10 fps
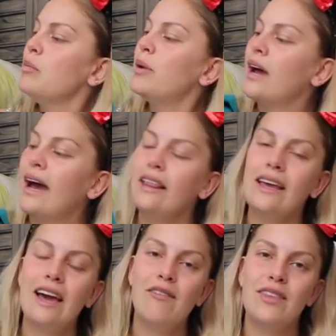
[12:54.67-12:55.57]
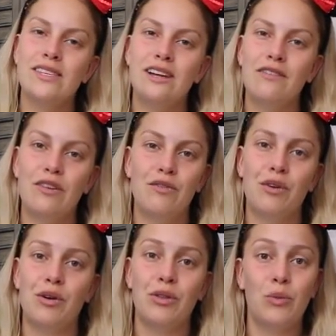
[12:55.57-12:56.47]
But I like having this stuff
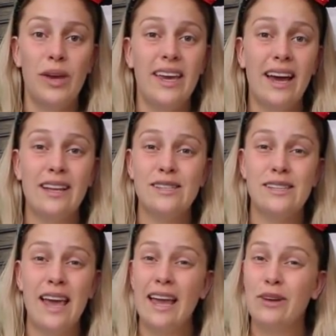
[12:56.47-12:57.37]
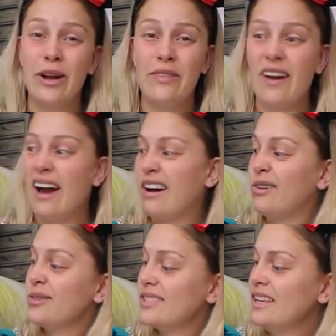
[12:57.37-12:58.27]
for the weekends, hanging around the
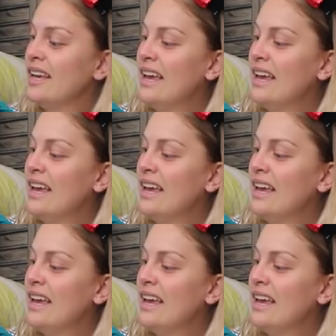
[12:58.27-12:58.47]
house.